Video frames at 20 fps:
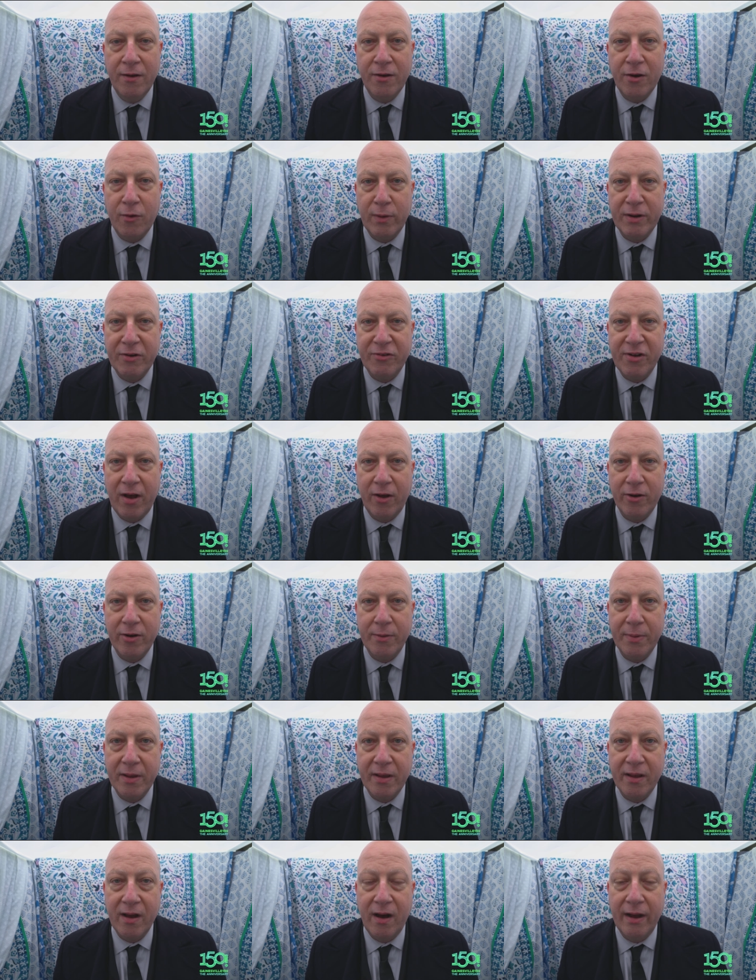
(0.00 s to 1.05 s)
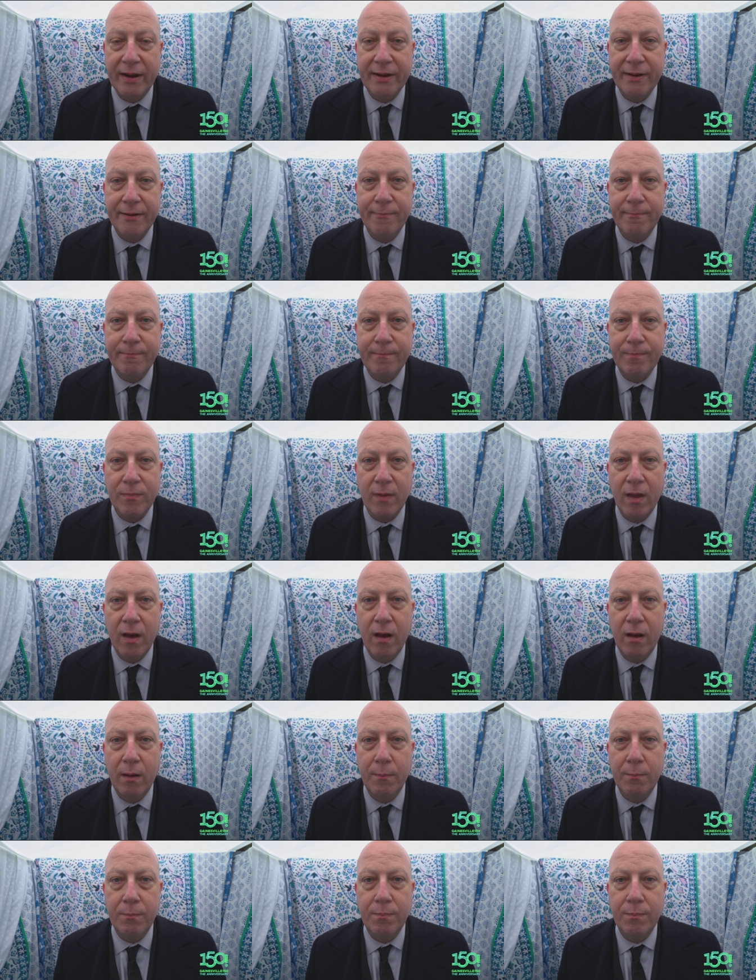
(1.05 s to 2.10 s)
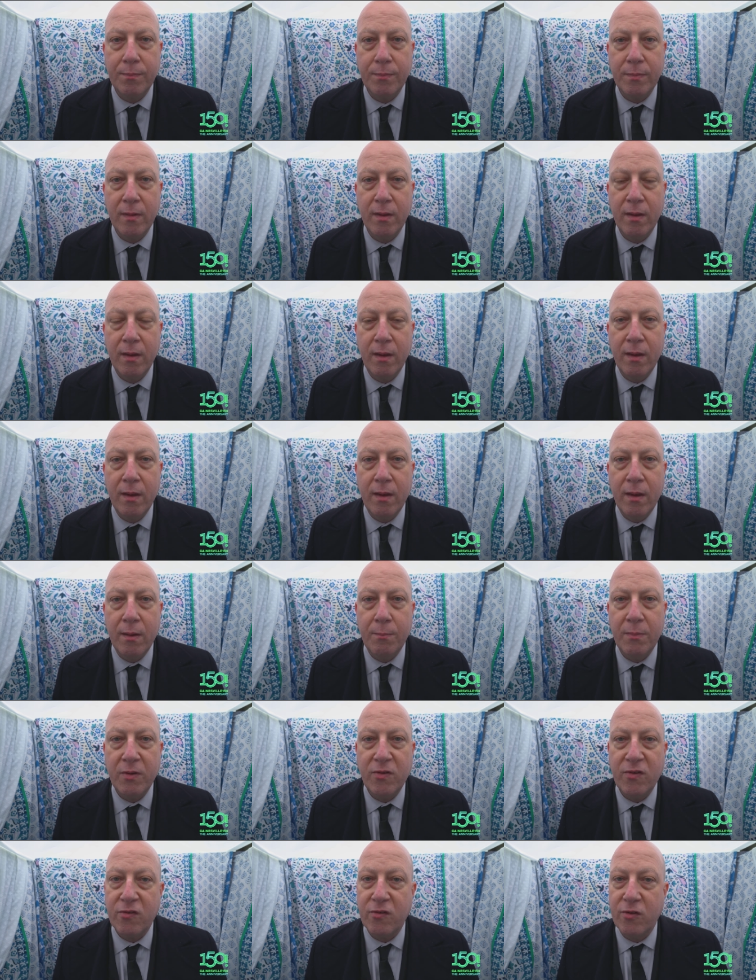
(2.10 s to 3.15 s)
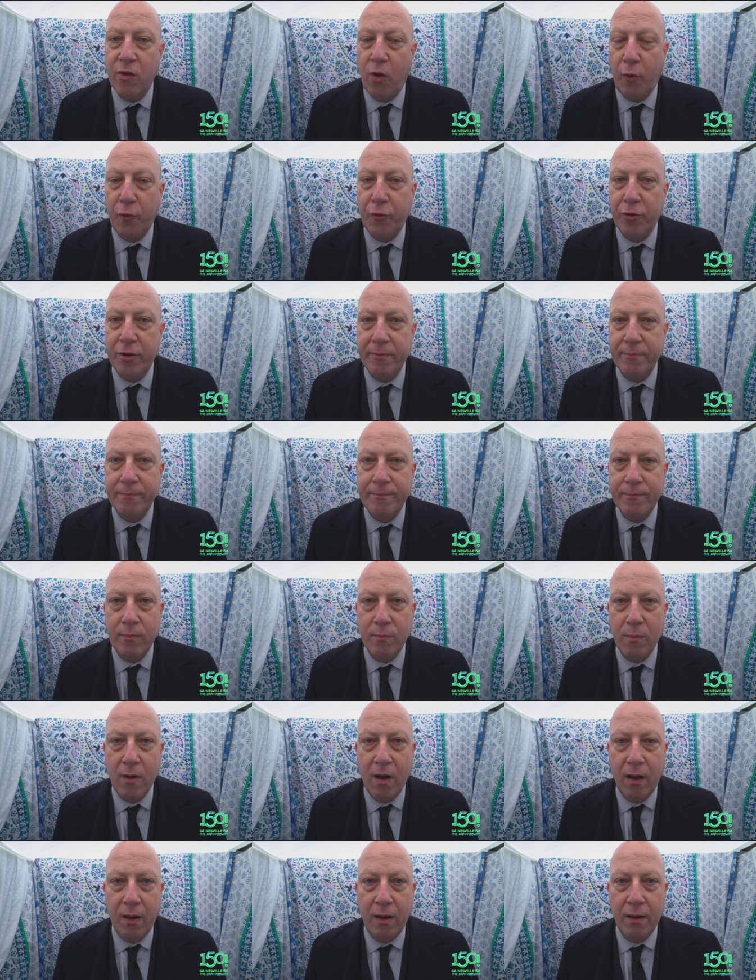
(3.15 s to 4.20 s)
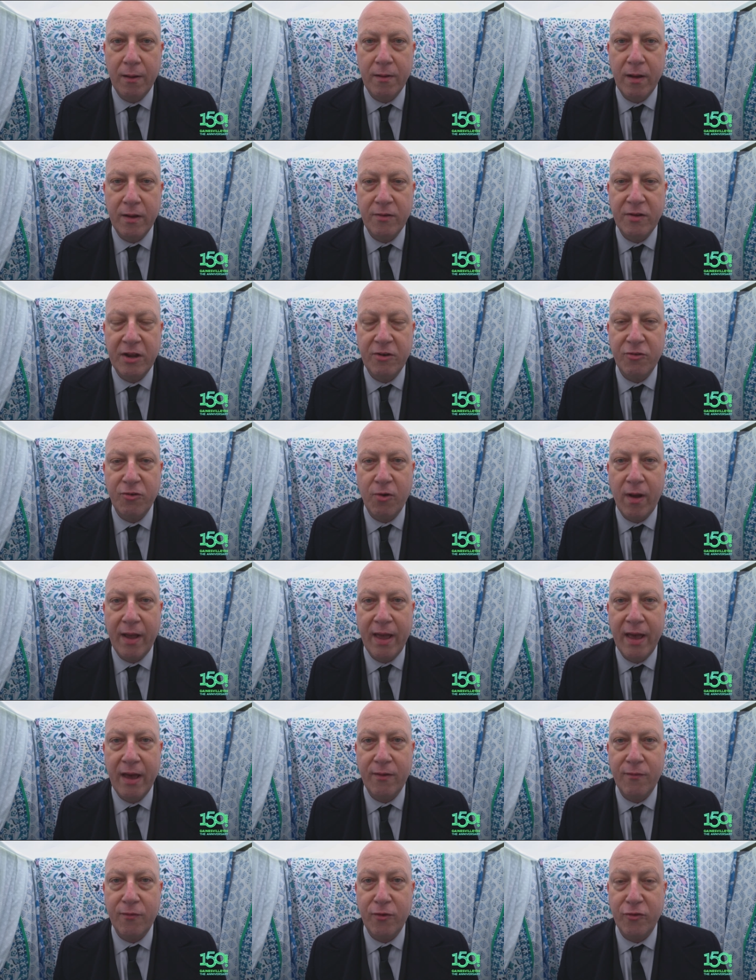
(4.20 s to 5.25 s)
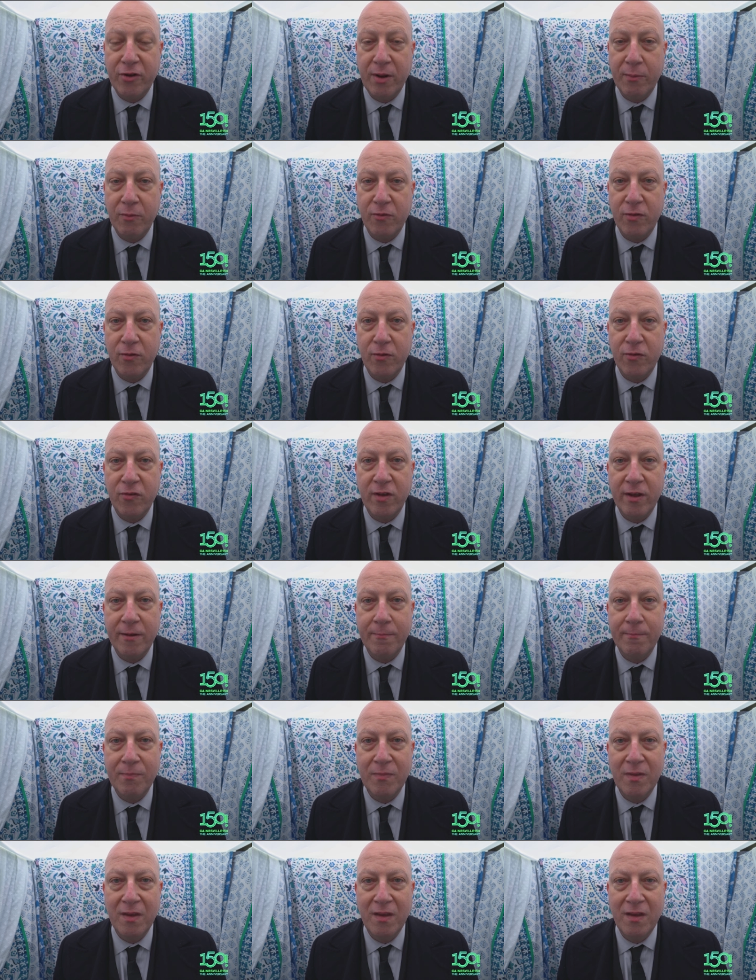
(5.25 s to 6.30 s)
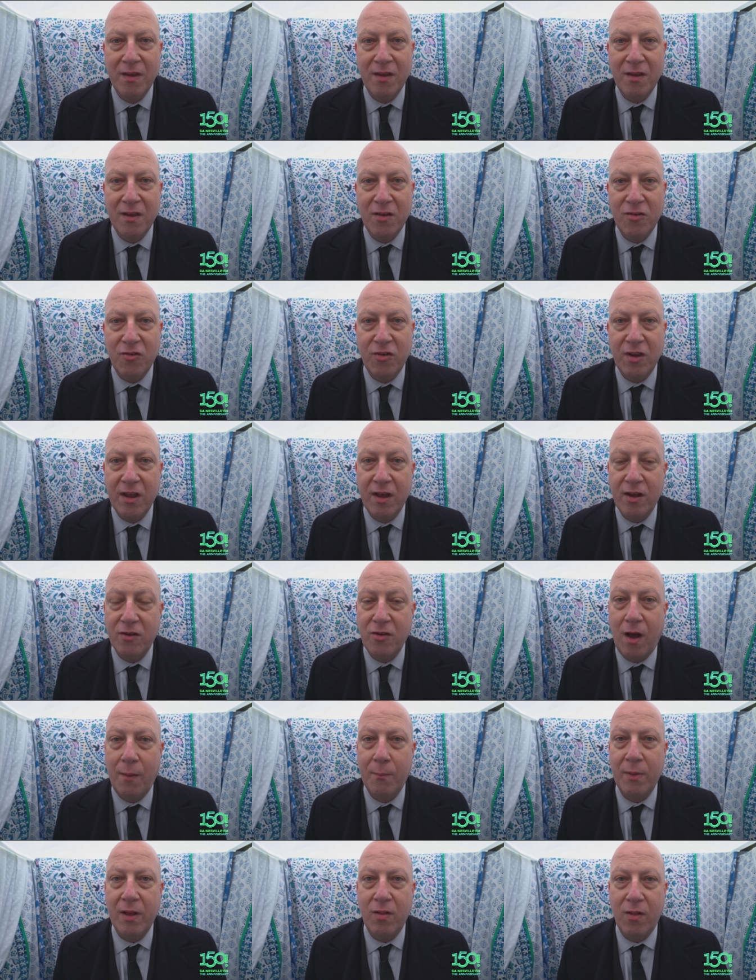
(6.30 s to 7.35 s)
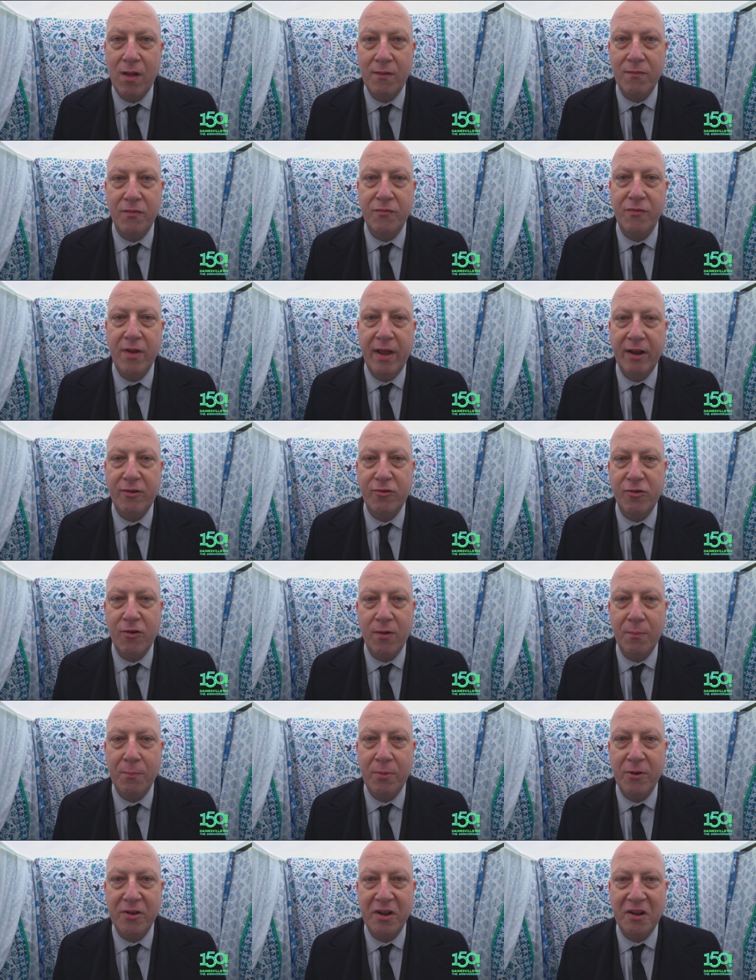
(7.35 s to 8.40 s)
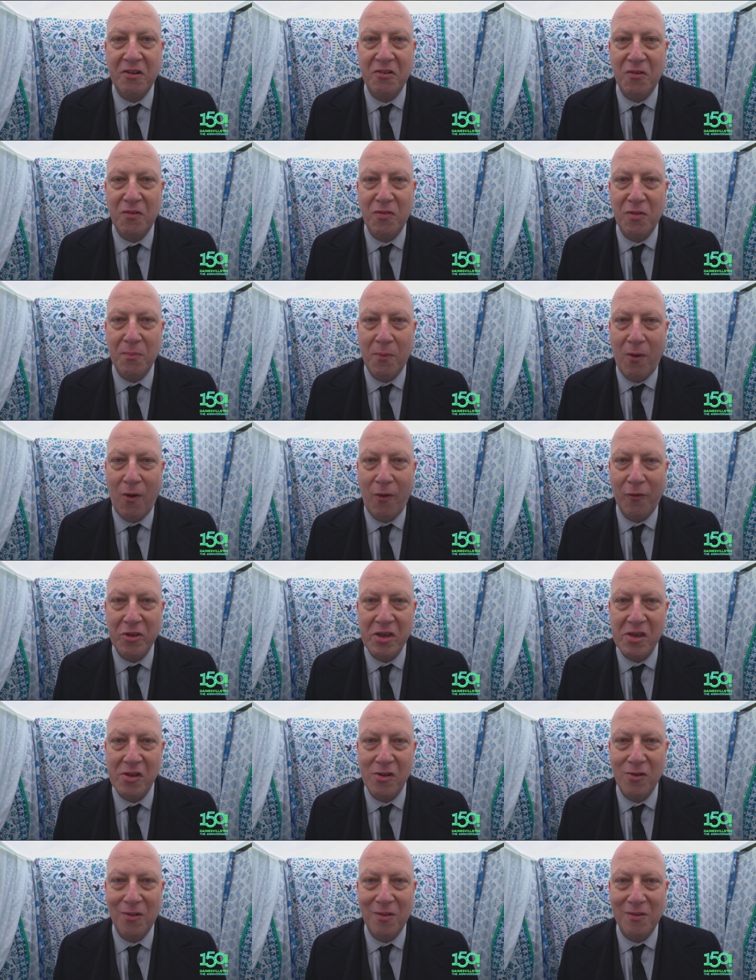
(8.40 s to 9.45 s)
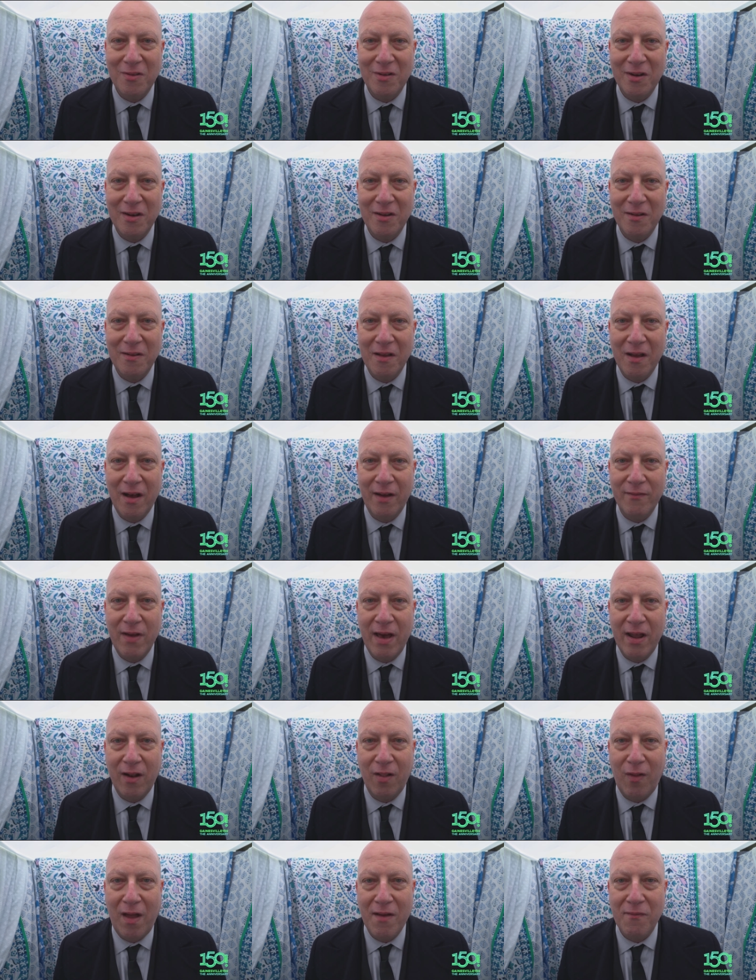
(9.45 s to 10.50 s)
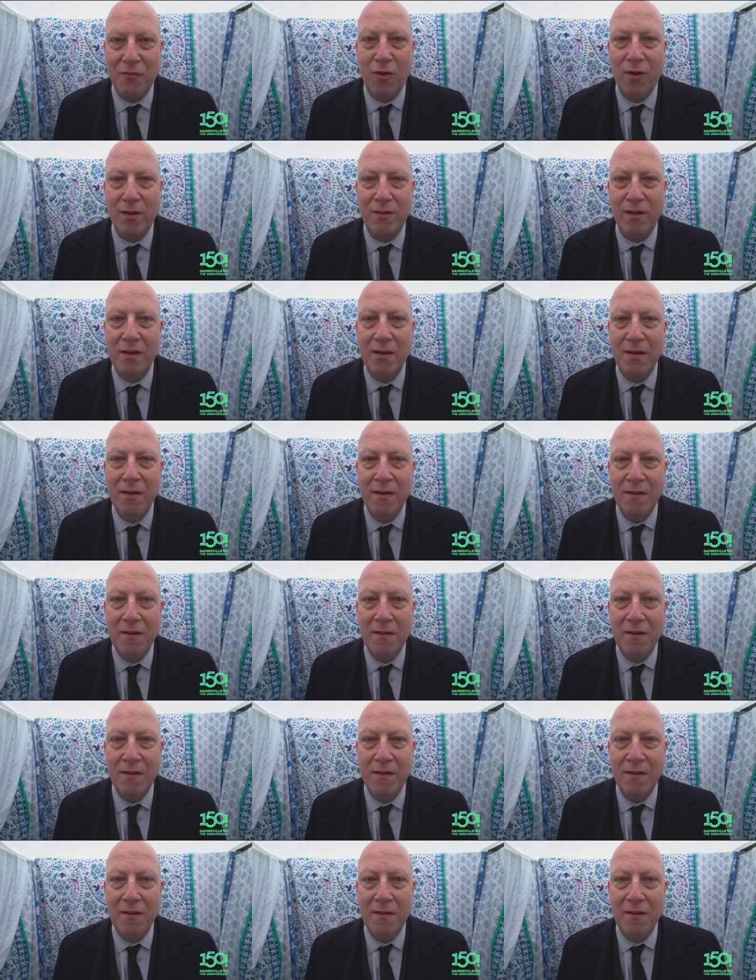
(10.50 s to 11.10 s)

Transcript: to reach out and to be kind. Mrs. Knowlton, a teacher I had, her first name was Lucy. She taught me a love of nature, in particular the bald eagle, and I've had a lifelong